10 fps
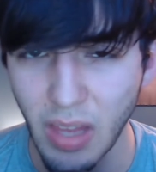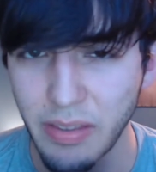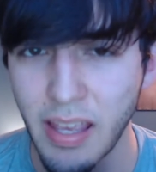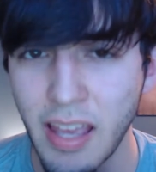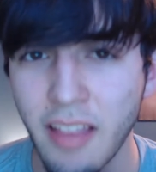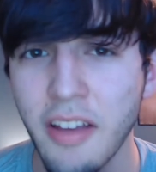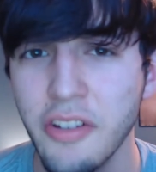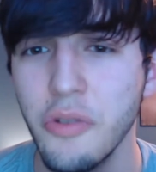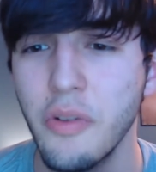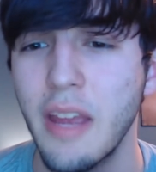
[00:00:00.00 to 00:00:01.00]
The
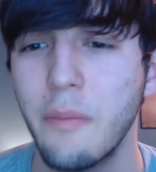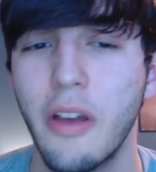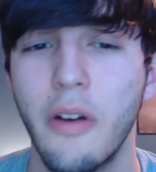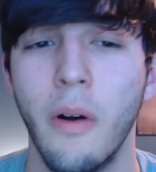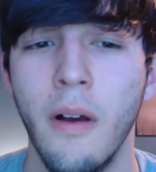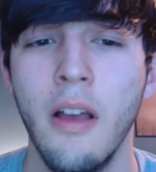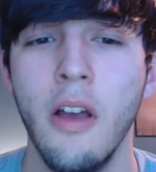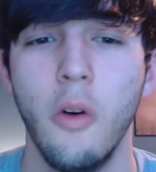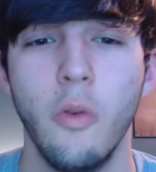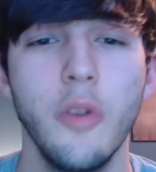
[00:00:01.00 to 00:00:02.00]
LSU game, though,
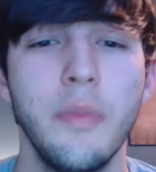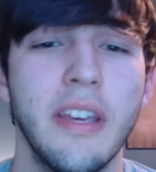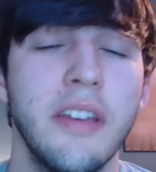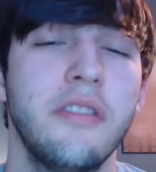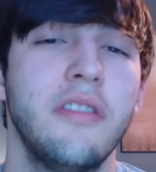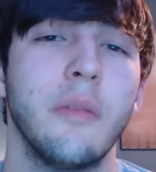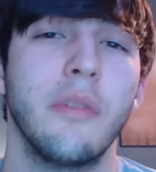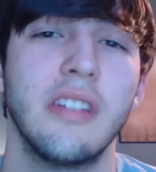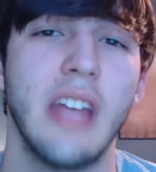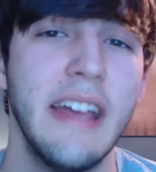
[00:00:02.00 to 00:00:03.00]
will be interesting
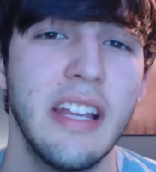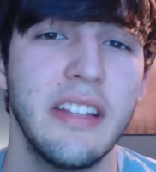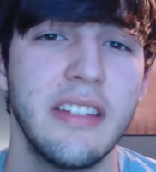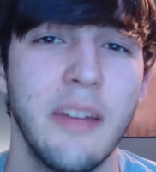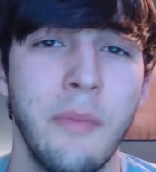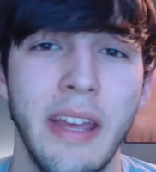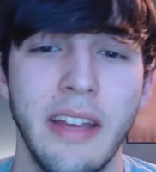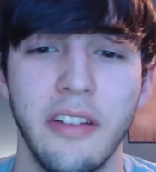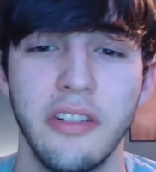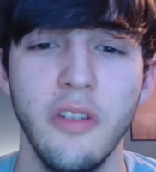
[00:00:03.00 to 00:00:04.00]
because, as I said in my
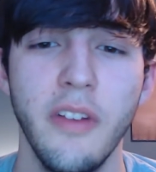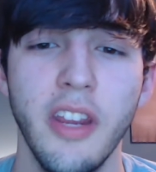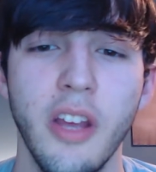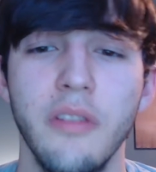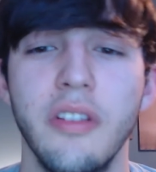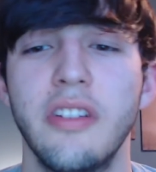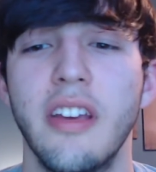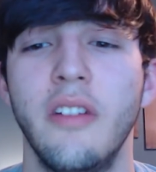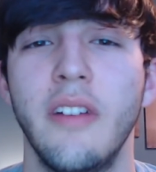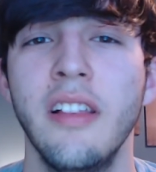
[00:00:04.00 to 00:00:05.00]
LSU video on the
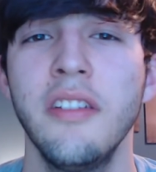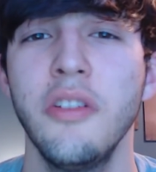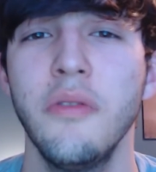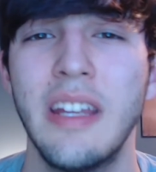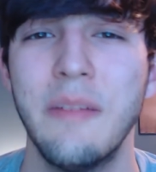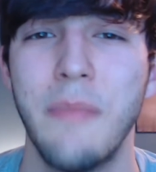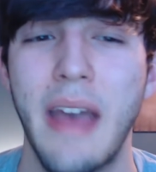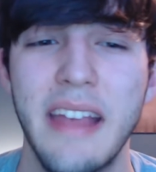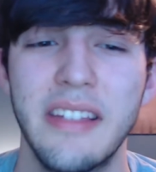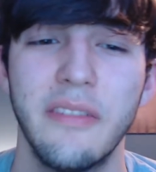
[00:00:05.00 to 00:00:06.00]
channel, LSU is a
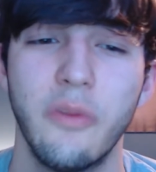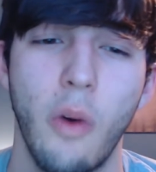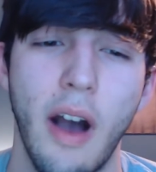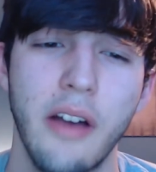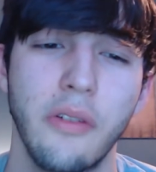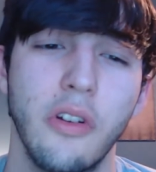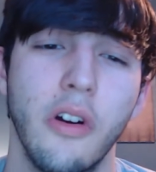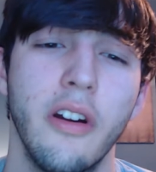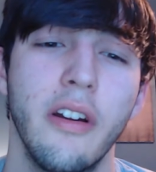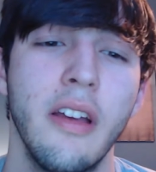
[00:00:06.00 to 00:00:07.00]
massive wild card